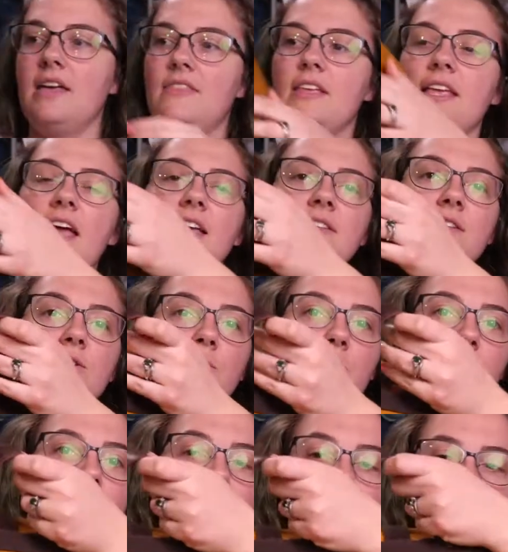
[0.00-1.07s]
then it has this
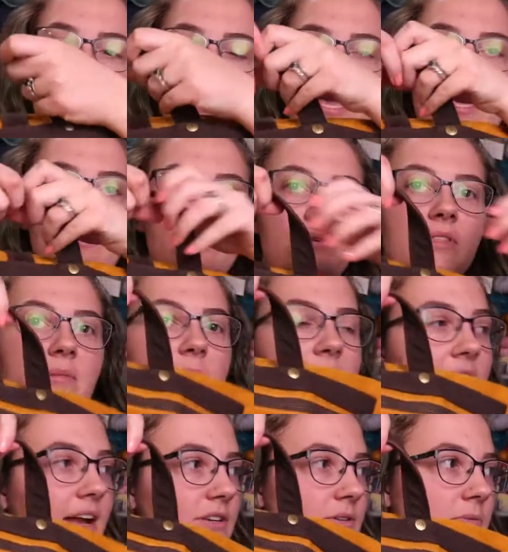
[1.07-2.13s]
really cool handle in the
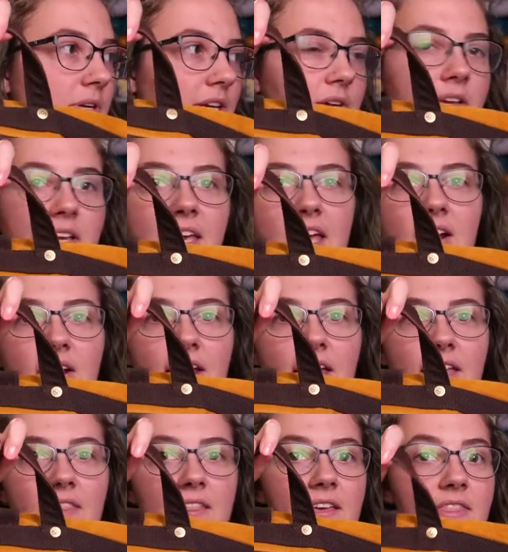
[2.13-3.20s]
back to where you could carry
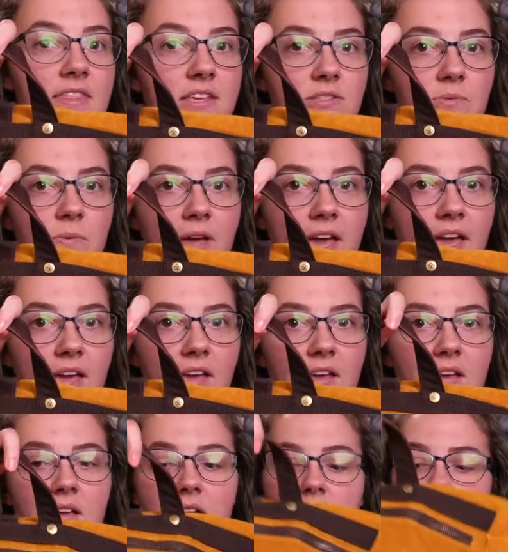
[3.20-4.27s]
it this way
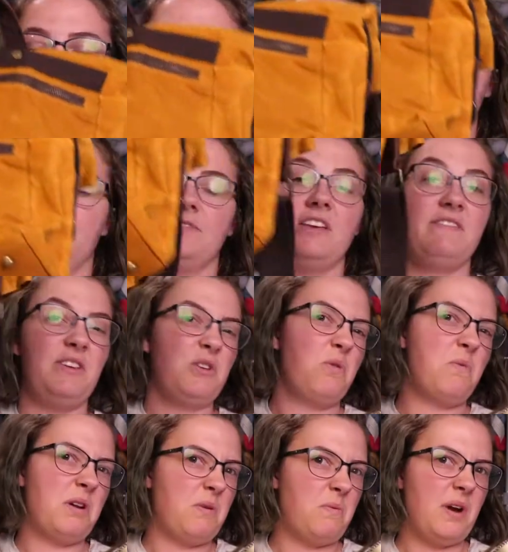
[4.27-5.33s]
if you don't
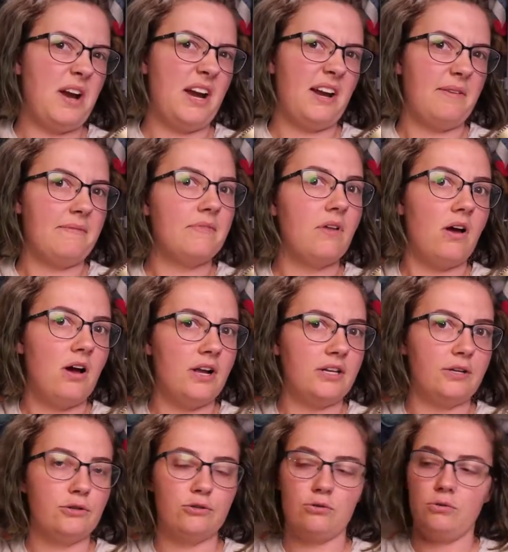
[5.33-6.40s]
want to wear it on
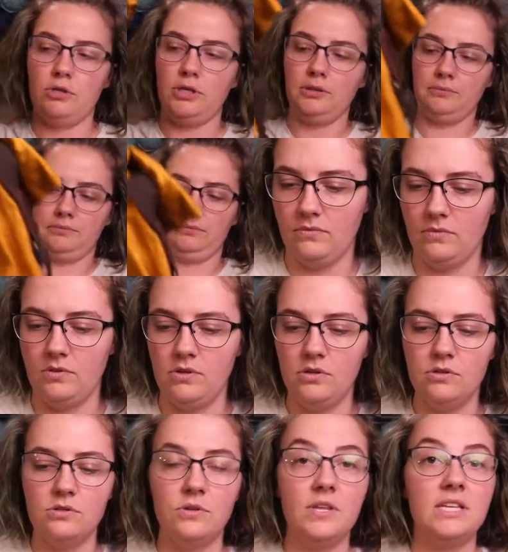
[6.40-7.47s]
your shoulder.
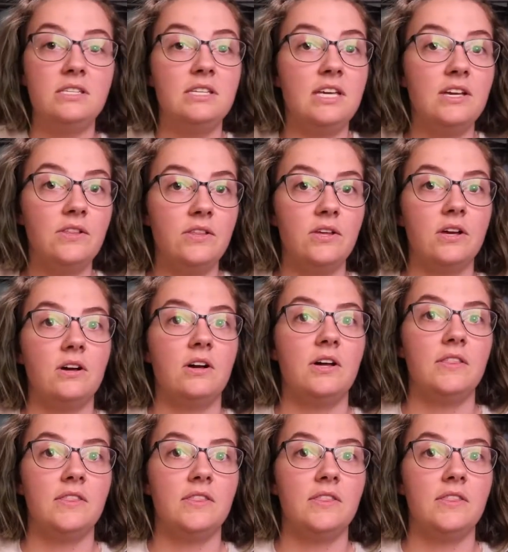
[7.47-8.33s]
So let's take a look on